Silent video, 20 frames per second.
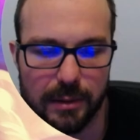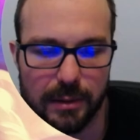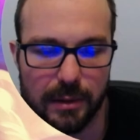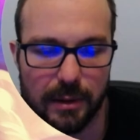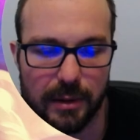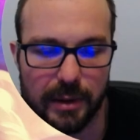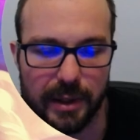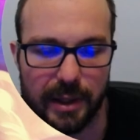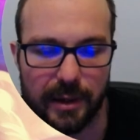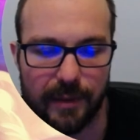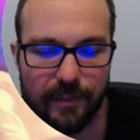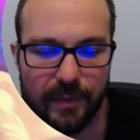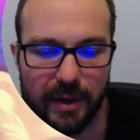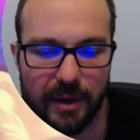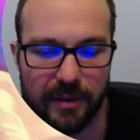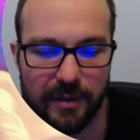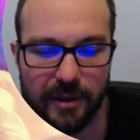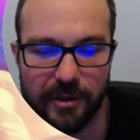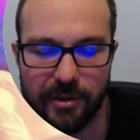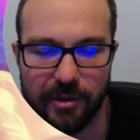Yeah,
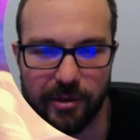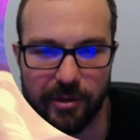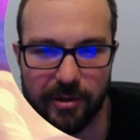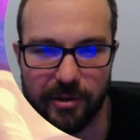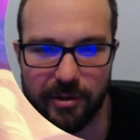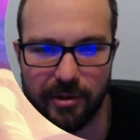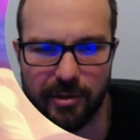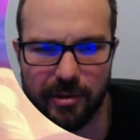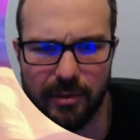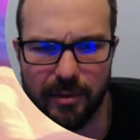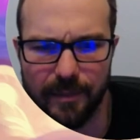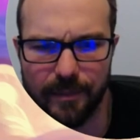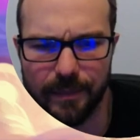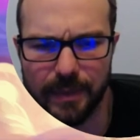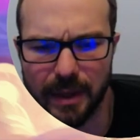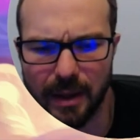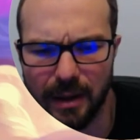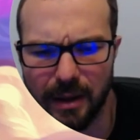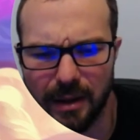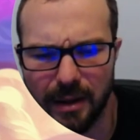and this is,
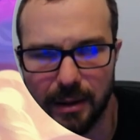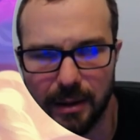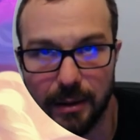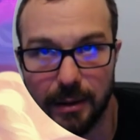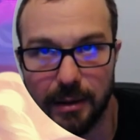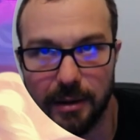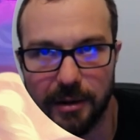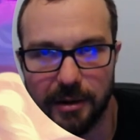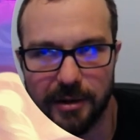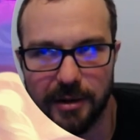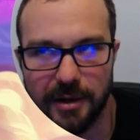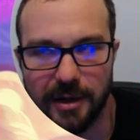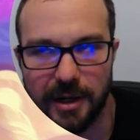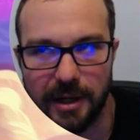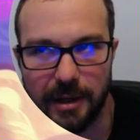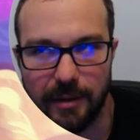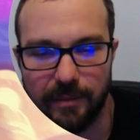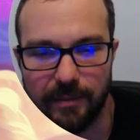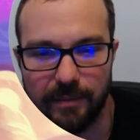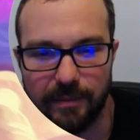
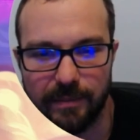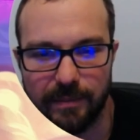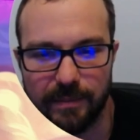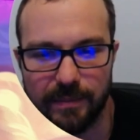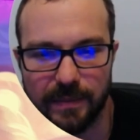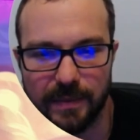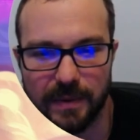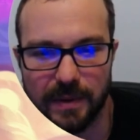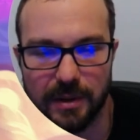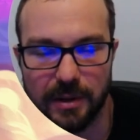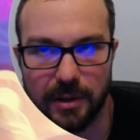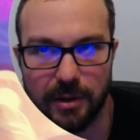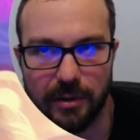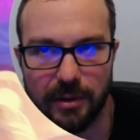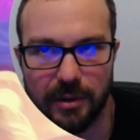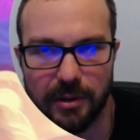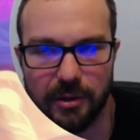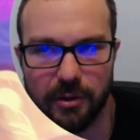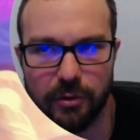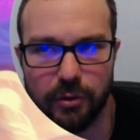you know,
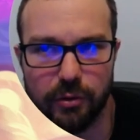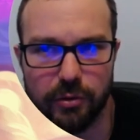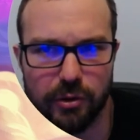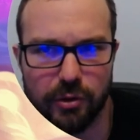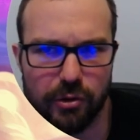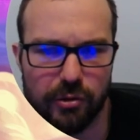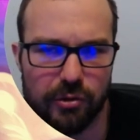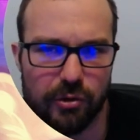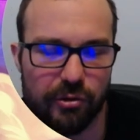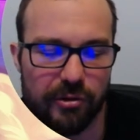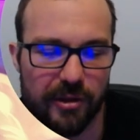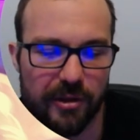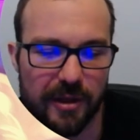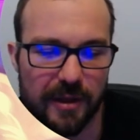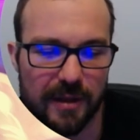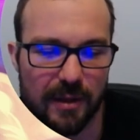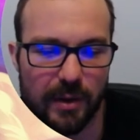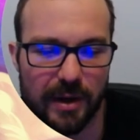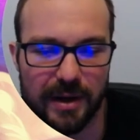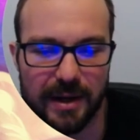there's the thing
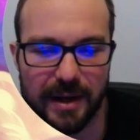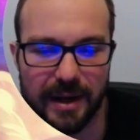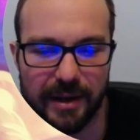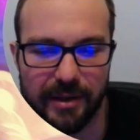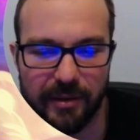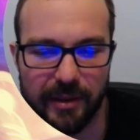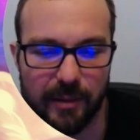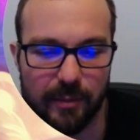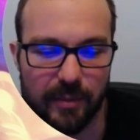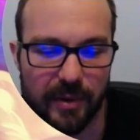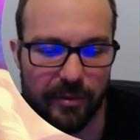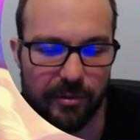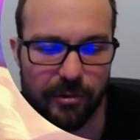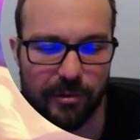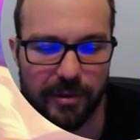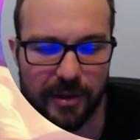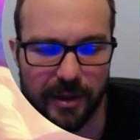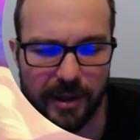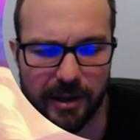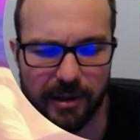that when it dies, it like buffs your
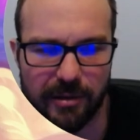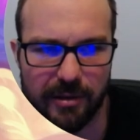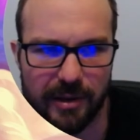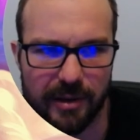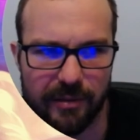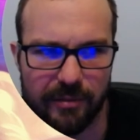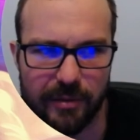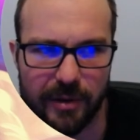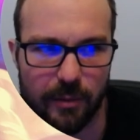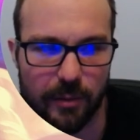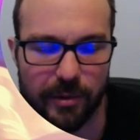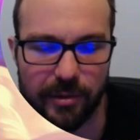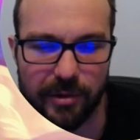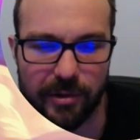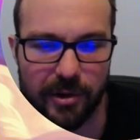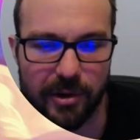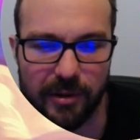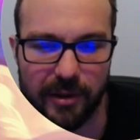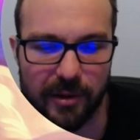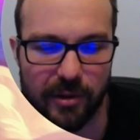things. I forget what it's
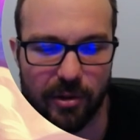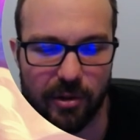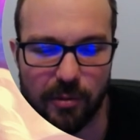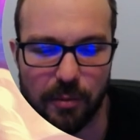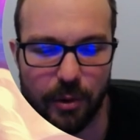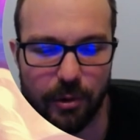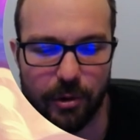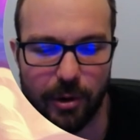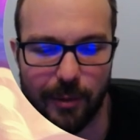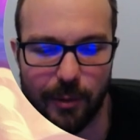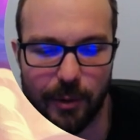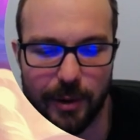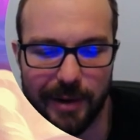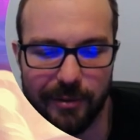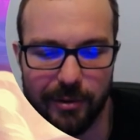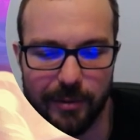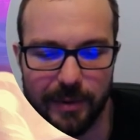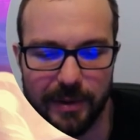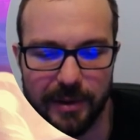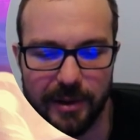called, like the spirit armor or
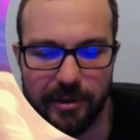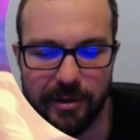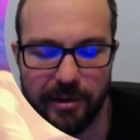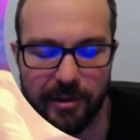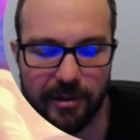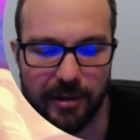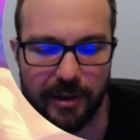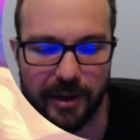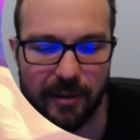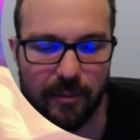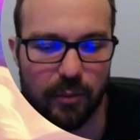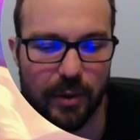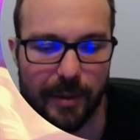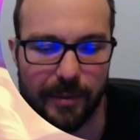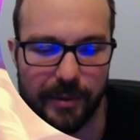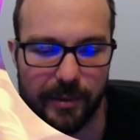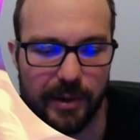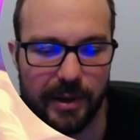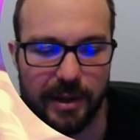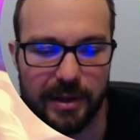whatever, but this is like
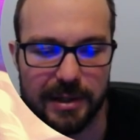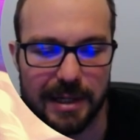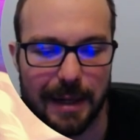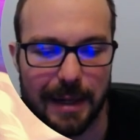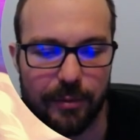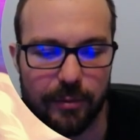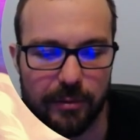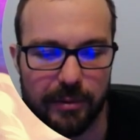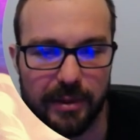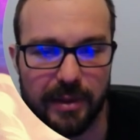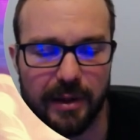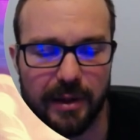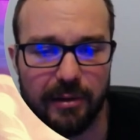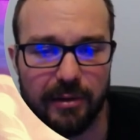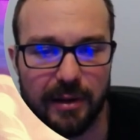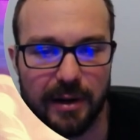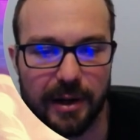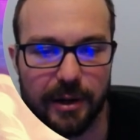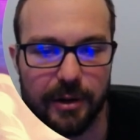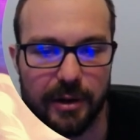probably one of the top 3 things
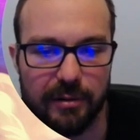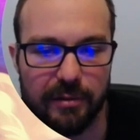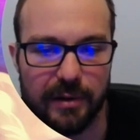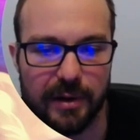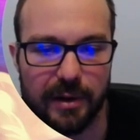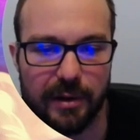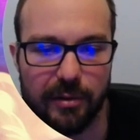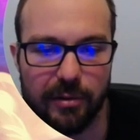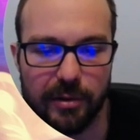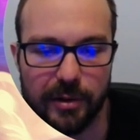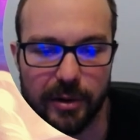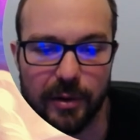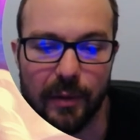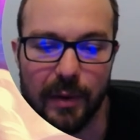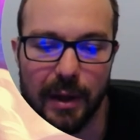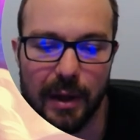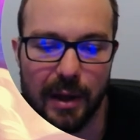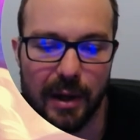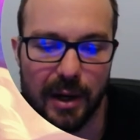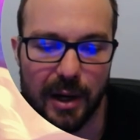that I could have hit. So
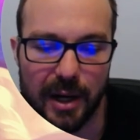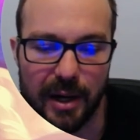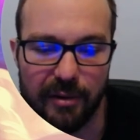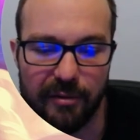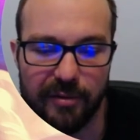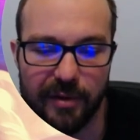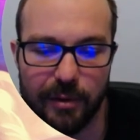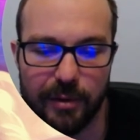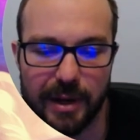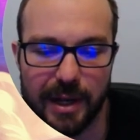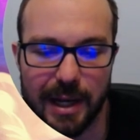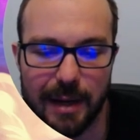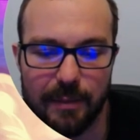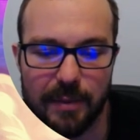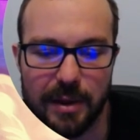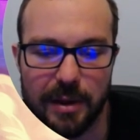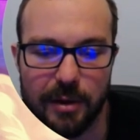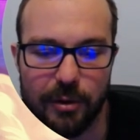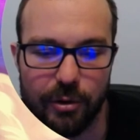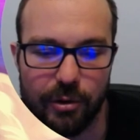very
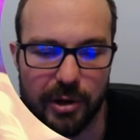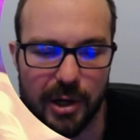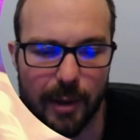happy here.